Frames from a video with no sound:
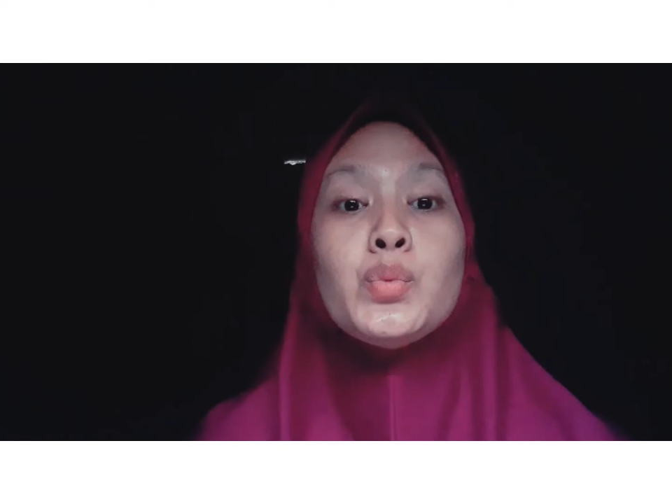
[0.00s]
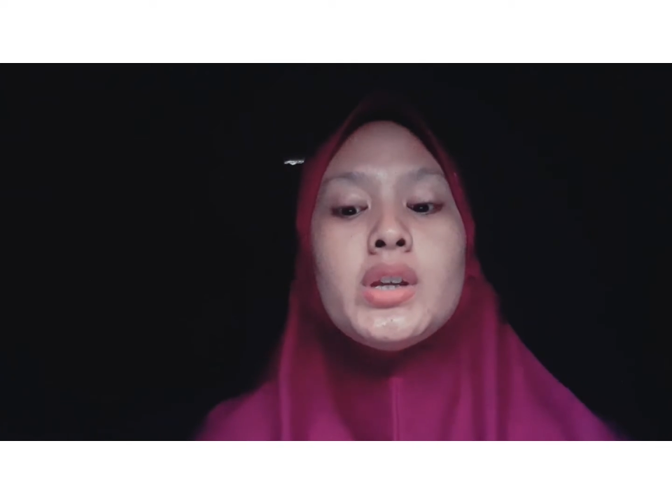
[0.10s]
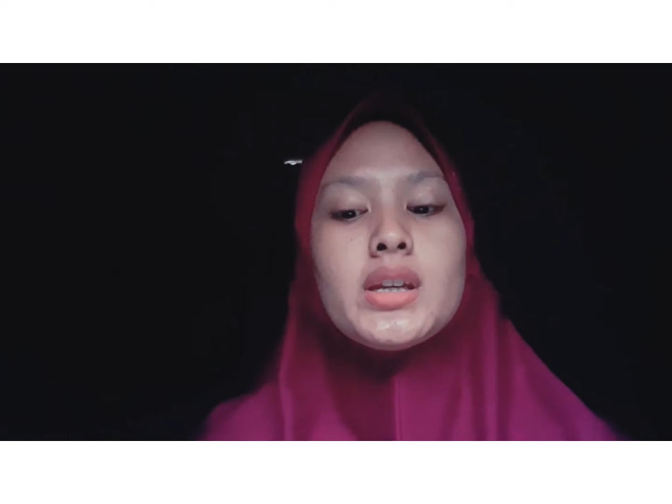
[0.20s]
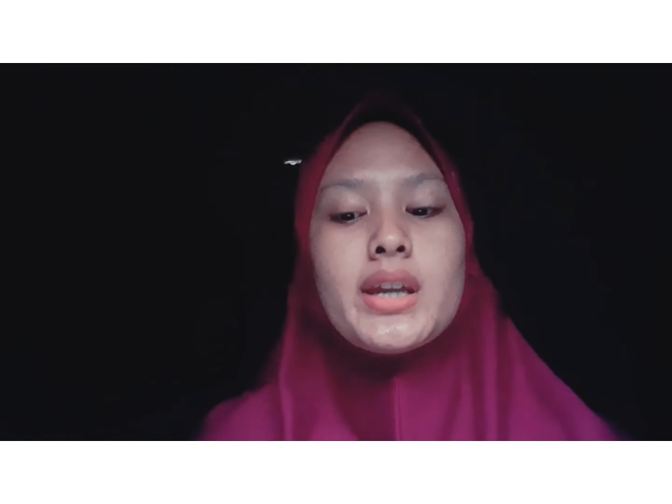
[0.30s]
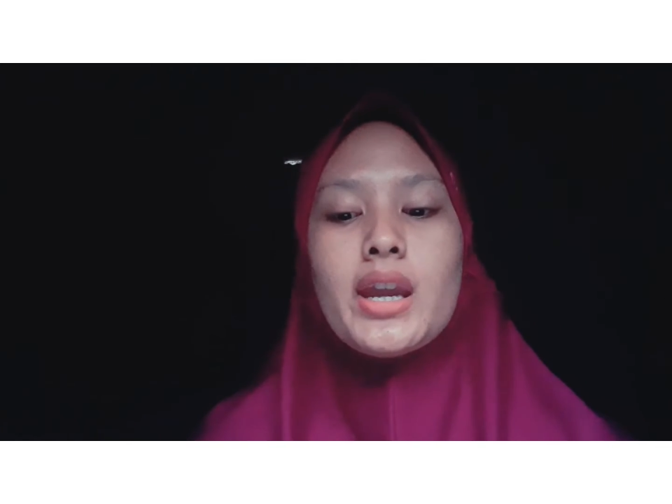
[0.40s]

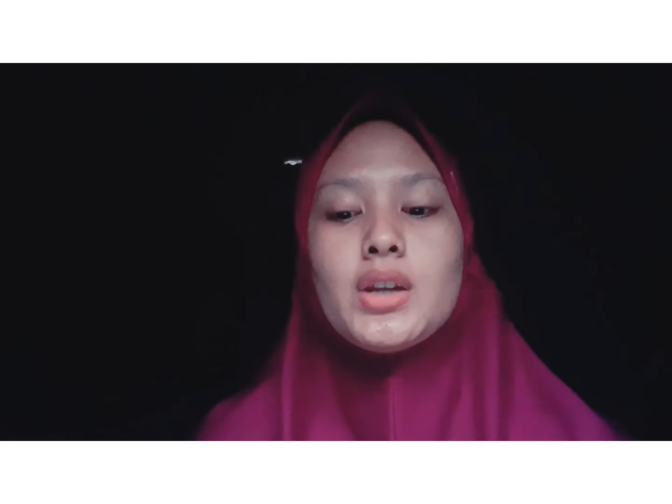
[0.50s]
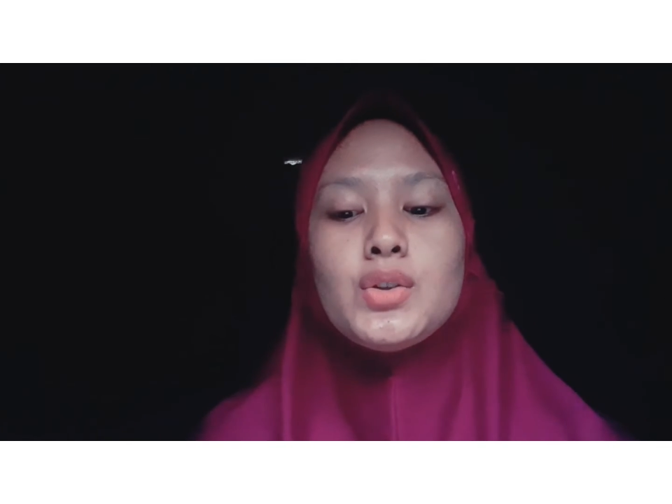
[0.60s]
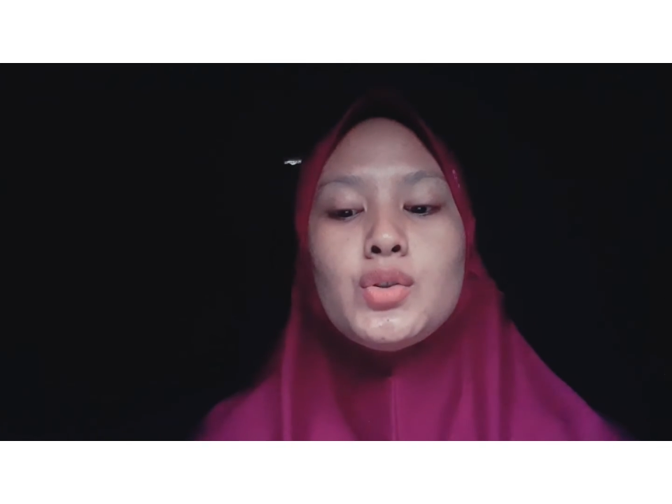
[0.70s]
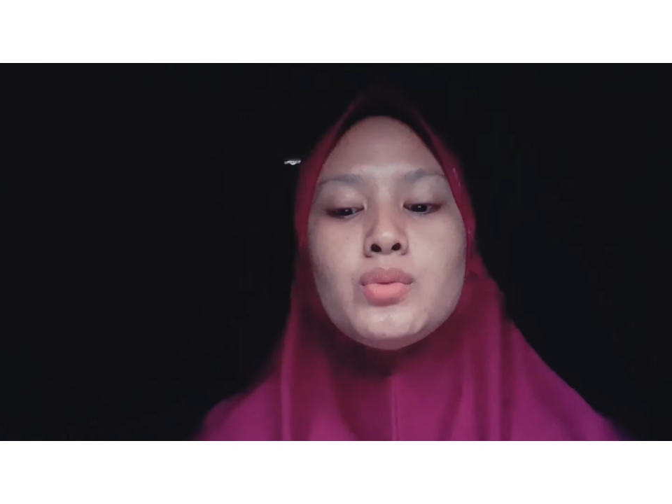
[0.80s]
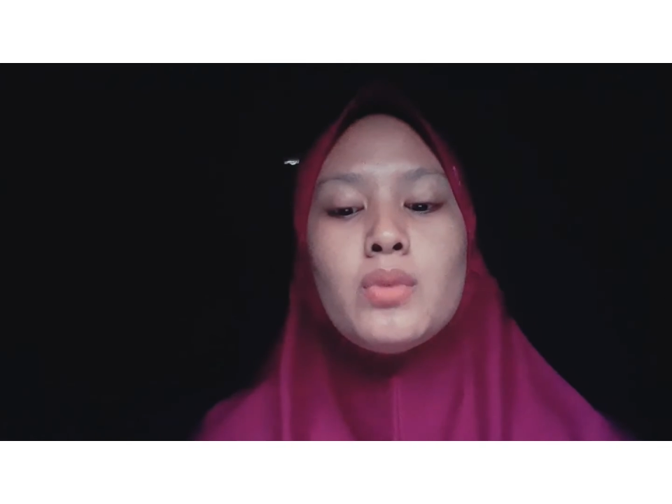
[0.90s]
we can
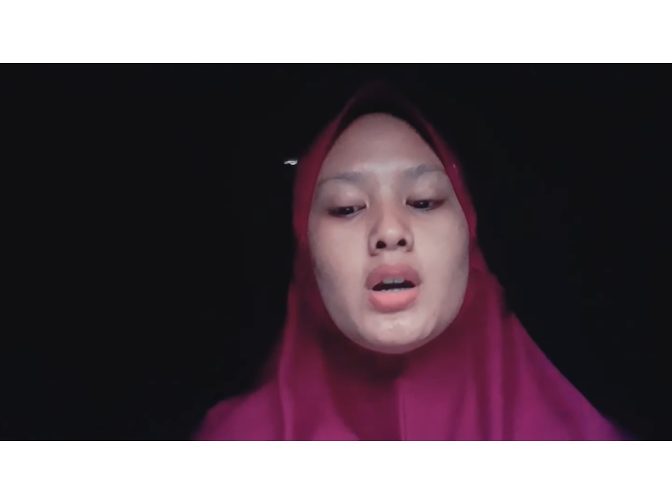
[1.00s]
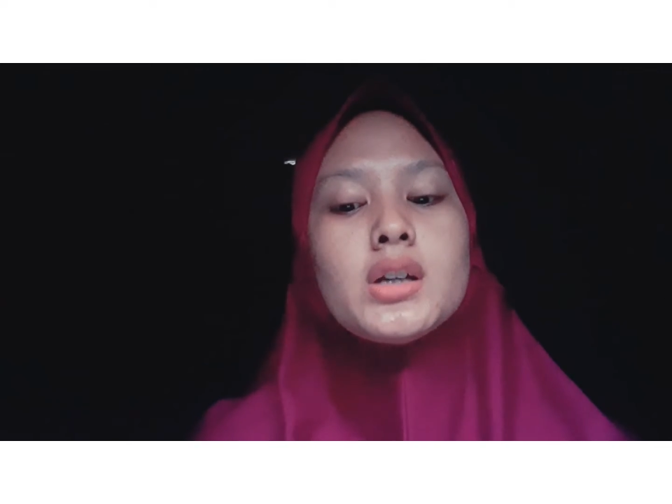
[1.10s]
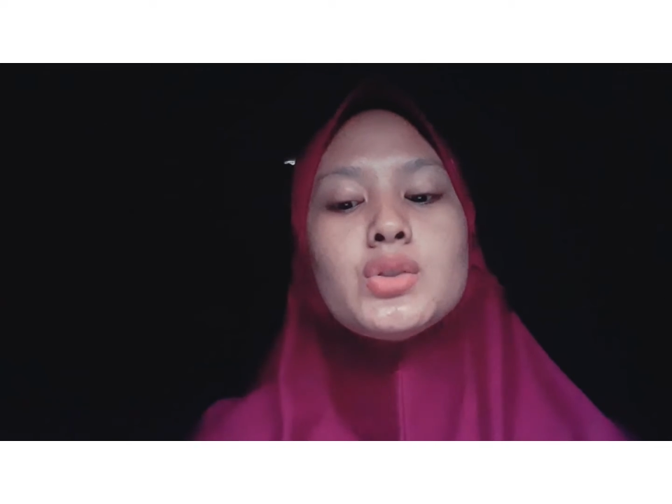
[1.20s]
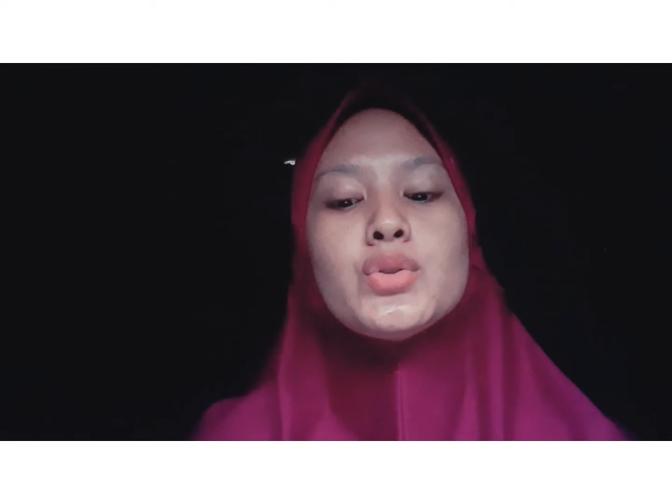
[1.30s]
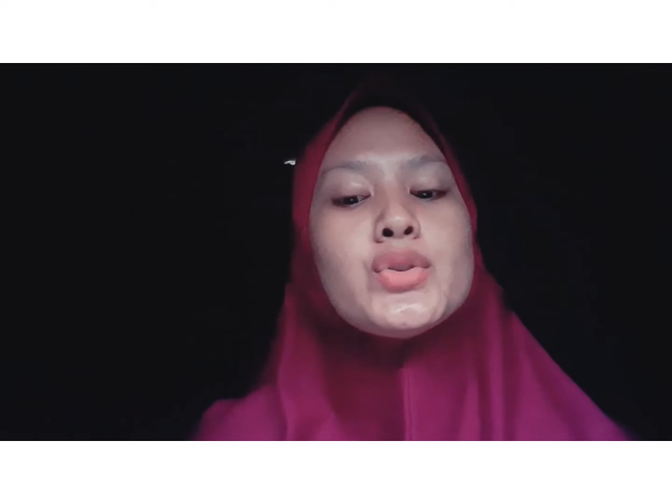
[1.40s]
do more
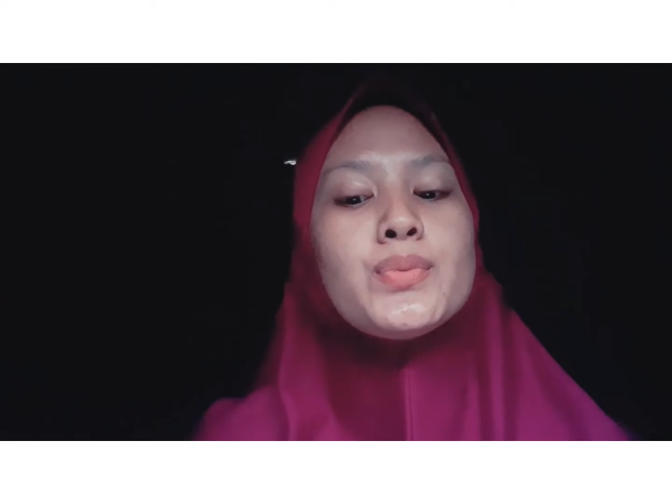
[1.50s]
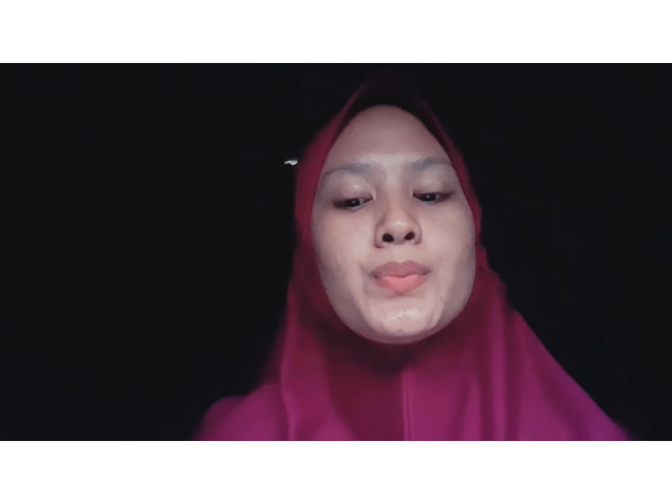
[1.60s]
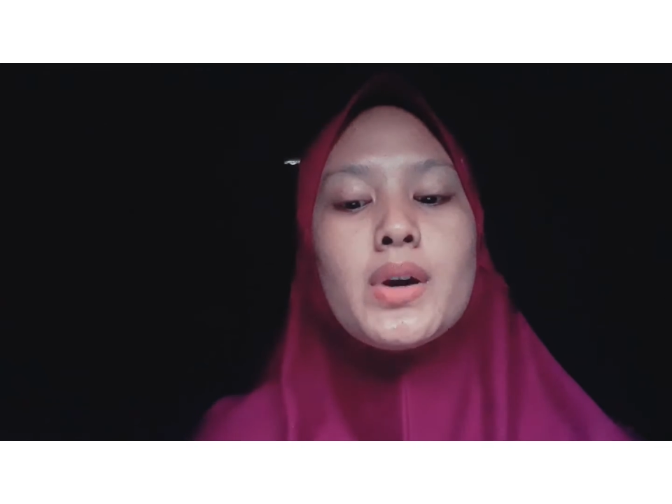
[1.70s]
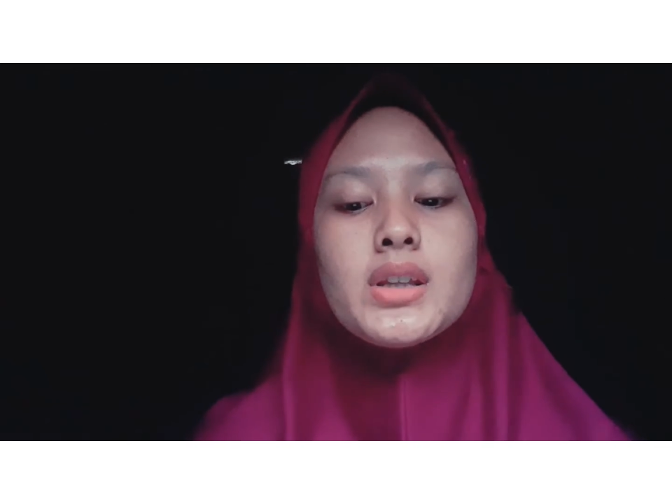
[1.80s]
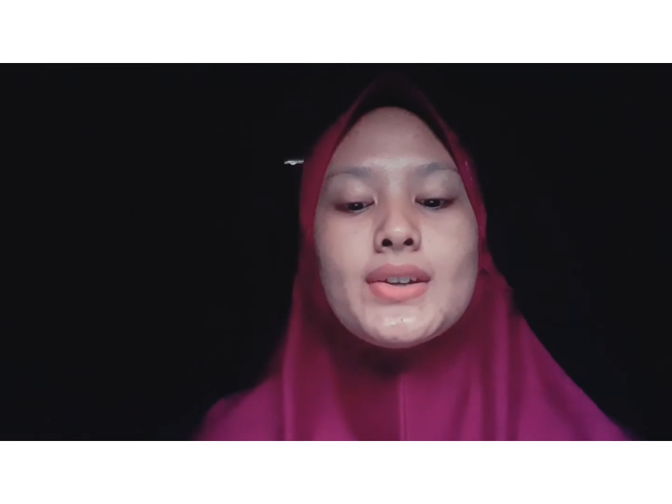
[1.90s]
to support